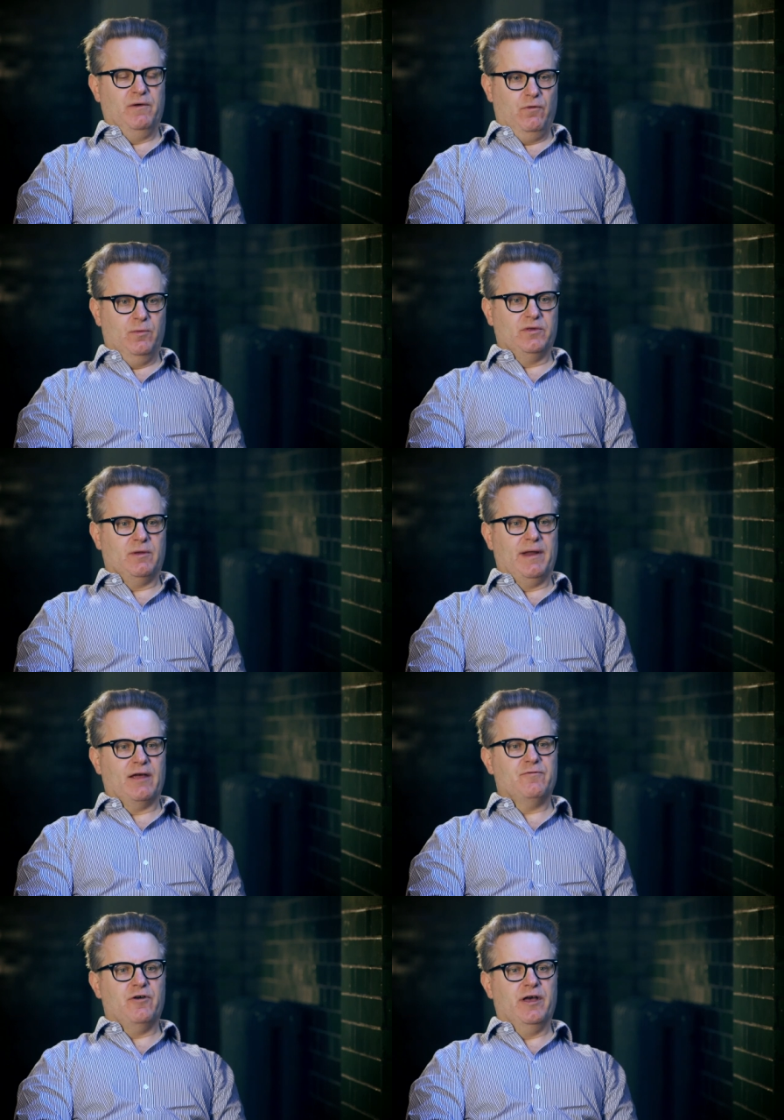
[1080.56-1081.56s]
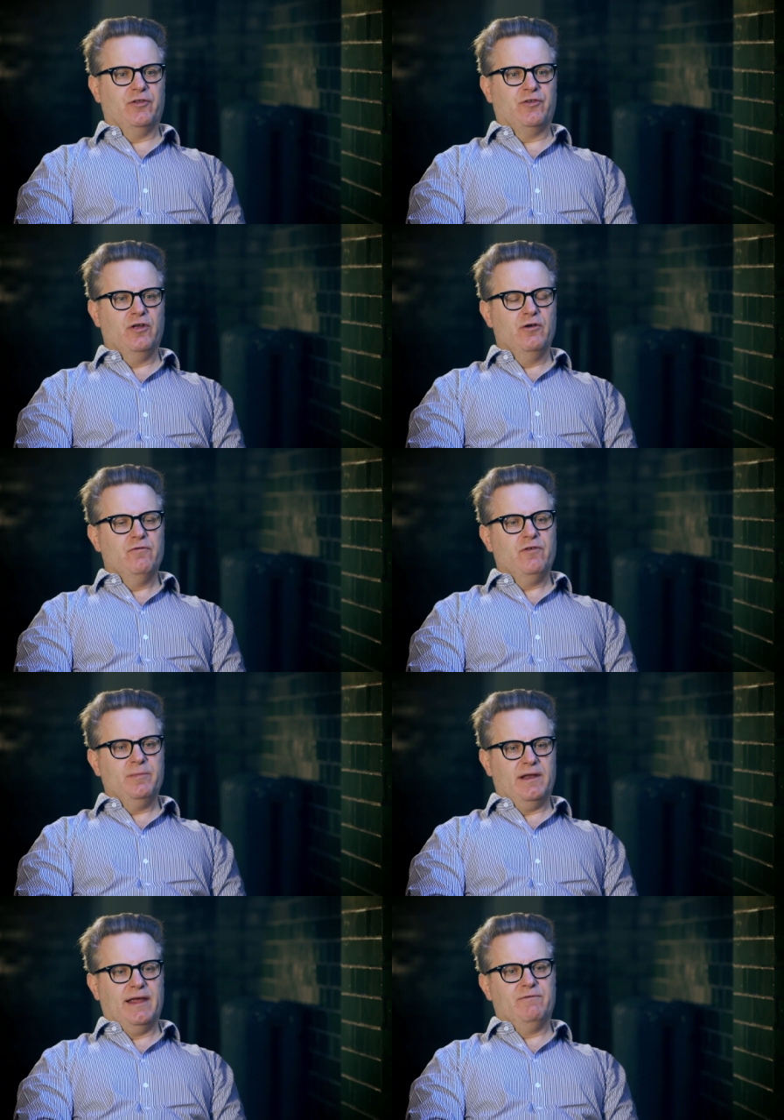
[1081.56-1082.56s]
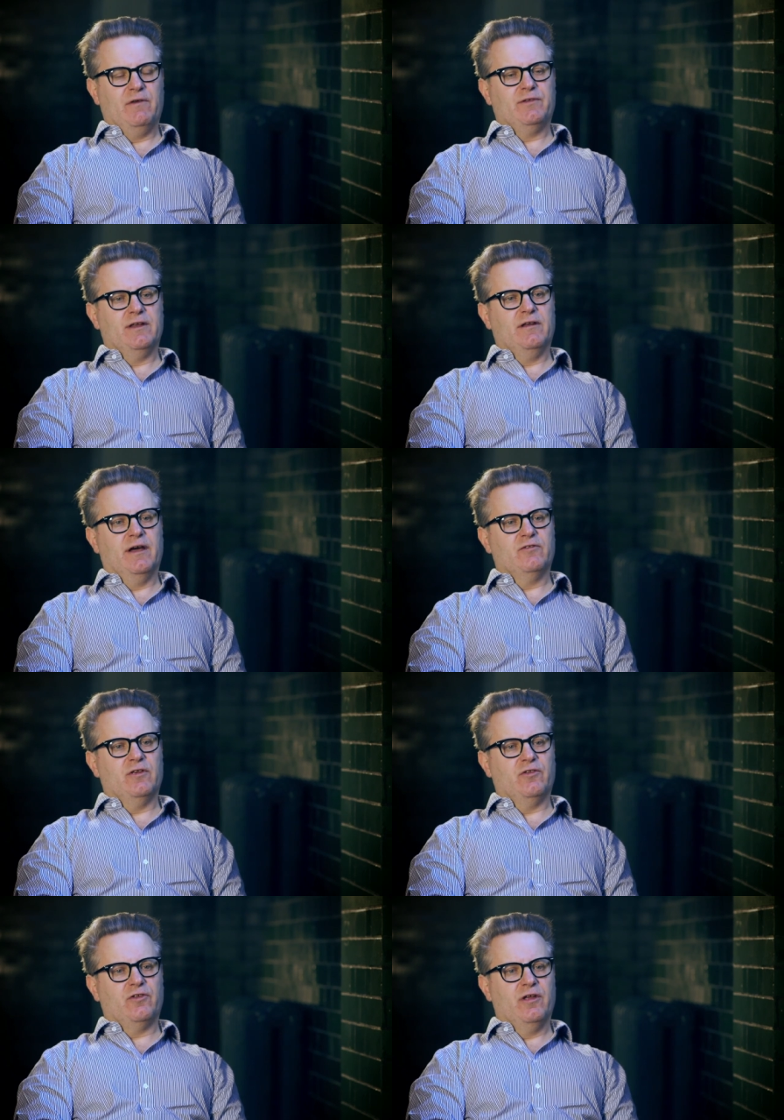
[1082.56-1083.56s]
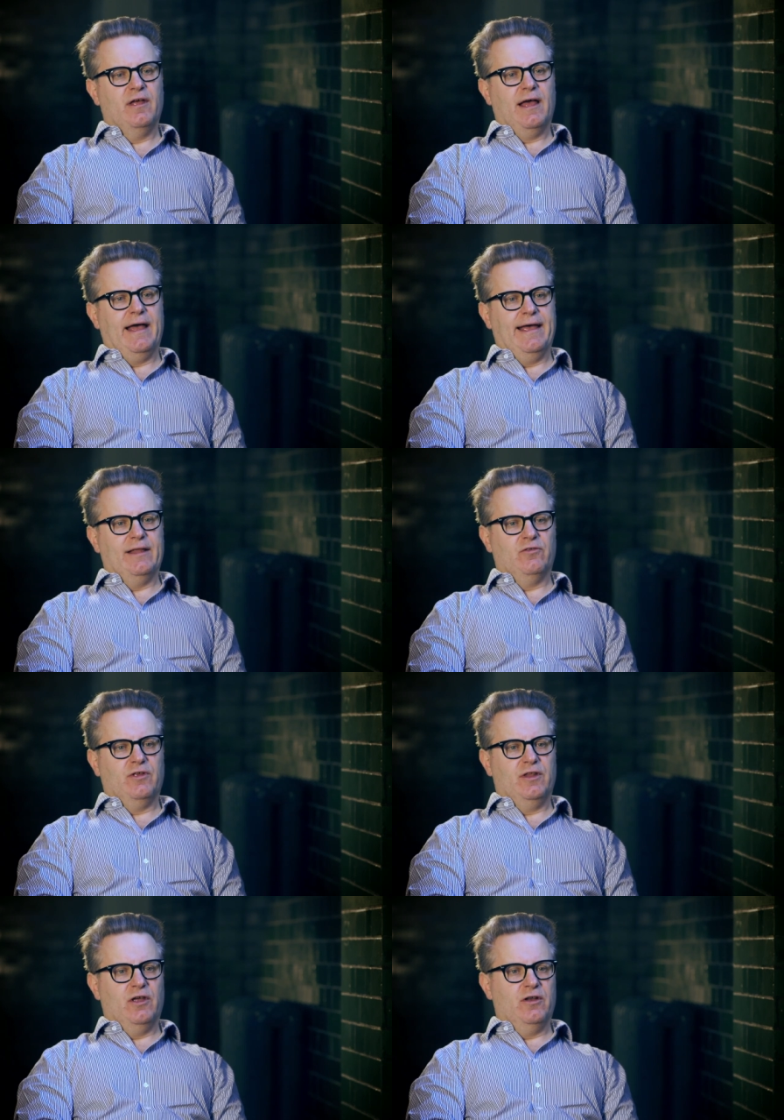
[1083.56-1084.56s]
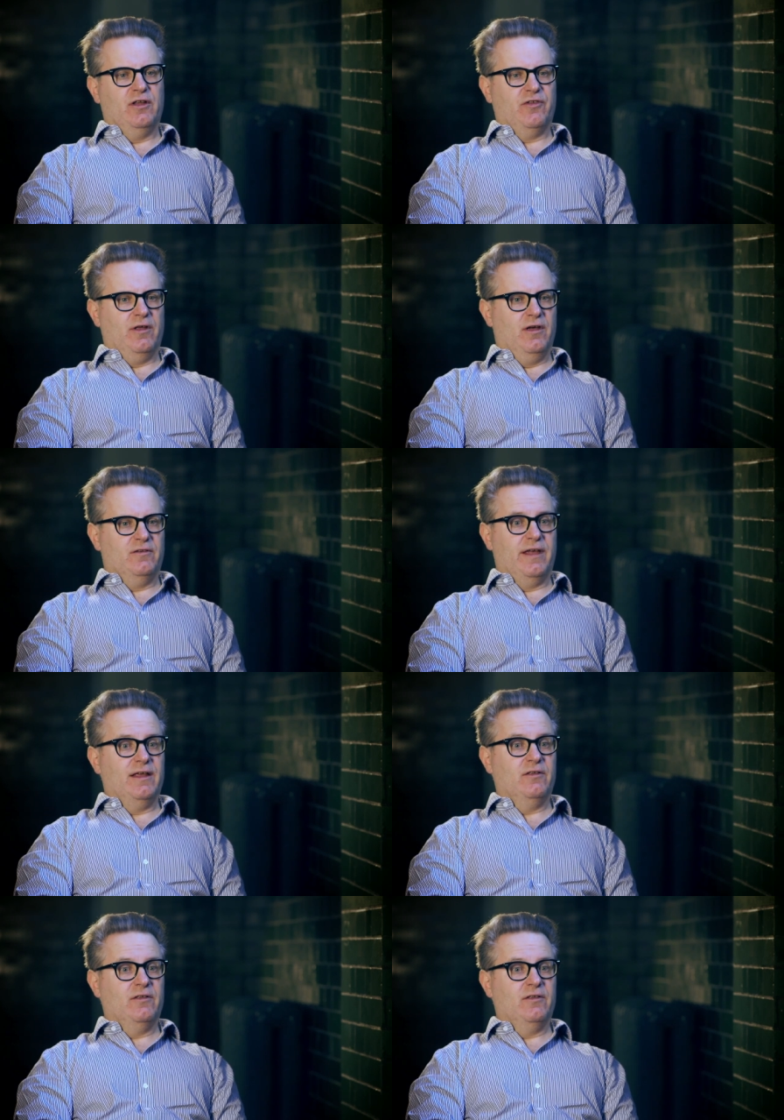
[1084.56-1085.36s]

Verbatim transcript: performed at the blackfriars from the late 1590s and in the early uh, day,